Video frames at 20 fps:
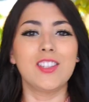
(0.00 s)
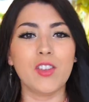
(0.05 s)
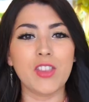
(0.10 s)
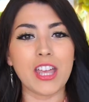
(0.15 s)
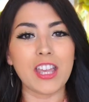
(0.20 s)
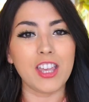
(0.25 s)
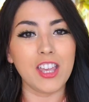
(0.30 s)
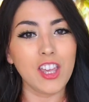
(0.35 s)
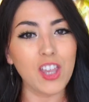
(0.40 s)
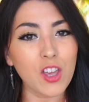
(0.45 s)
So
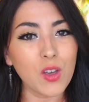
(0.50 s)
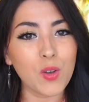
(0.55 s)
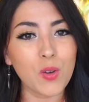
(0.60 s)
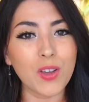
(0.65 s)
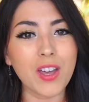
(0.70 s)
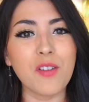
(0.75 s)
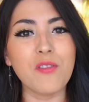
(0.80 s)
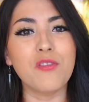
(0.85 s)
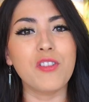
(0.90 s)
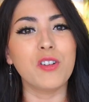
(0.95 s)
that
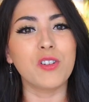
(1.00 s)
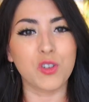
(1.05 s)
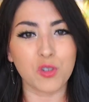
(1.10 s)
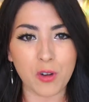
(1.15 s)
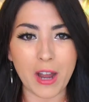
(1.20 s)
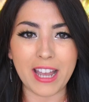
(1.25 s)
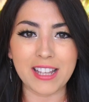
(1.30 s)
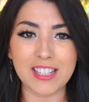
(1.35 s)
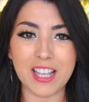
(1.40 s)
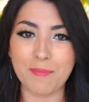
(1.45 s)
you can feel
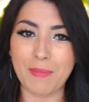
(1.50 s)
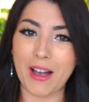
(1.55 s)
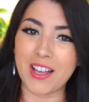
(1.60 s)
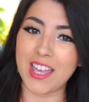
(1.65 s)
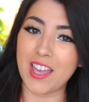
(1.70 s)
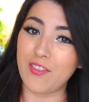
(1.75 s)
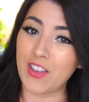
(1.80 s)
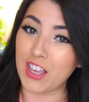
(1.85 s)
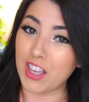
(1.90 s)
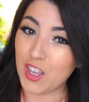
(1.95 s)
great
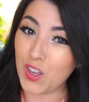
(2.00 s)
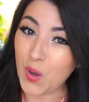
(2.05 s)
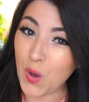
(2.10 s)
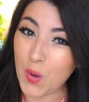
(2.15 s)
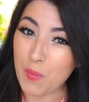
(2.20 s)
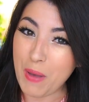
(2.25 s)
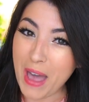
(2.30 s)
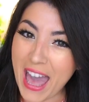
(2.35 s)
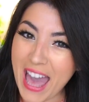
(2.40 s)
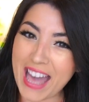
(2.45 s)
about giving
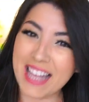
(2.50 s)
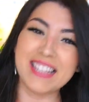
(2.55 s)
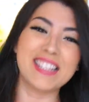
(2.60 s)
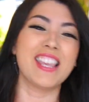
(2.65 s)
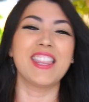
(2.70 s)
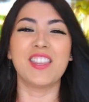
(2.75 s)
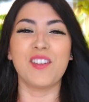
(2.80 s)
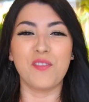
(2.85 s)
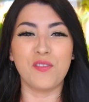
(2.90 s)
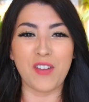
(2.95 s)
your pets
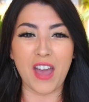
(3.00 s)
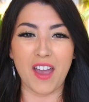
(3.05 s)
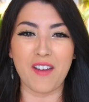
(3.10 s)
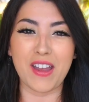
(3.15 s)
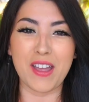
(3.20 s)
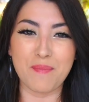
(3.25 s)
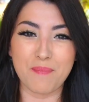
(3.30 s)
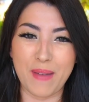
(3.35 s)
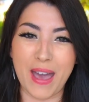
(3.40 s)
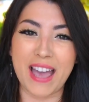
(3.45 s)
the
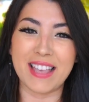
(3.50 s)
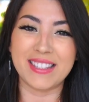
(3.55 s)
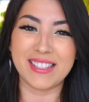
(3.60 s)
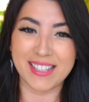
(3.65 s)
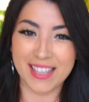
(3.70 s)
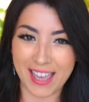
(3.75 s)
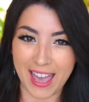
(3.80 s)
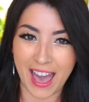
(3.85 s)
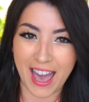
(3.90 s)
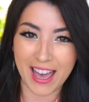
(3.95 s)
very
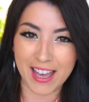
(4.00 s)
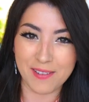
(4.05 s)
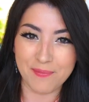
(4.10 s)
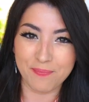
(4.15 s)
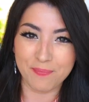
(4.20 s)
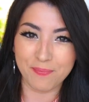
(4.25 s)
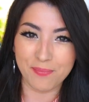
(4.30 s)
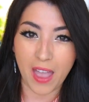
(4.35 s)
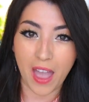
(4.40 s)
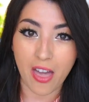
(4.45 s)
best care.
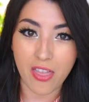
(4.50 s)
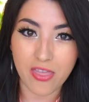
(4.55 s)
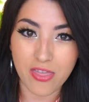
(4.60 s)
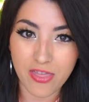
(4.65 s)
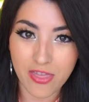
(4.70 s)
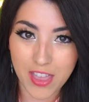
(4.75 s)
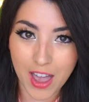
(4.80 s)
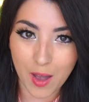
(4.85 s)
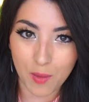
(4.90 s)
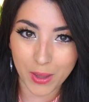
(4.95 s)

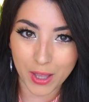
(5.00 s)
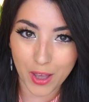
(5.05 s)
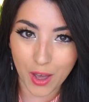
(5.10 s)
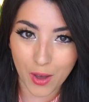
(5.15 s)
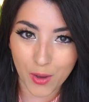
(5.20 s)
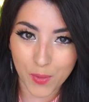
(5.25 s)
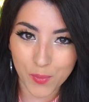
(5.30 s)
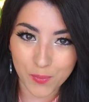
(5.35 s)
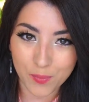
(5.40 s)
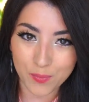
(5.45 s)
There we
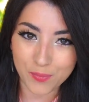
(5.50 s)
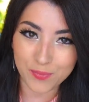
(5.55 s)
go.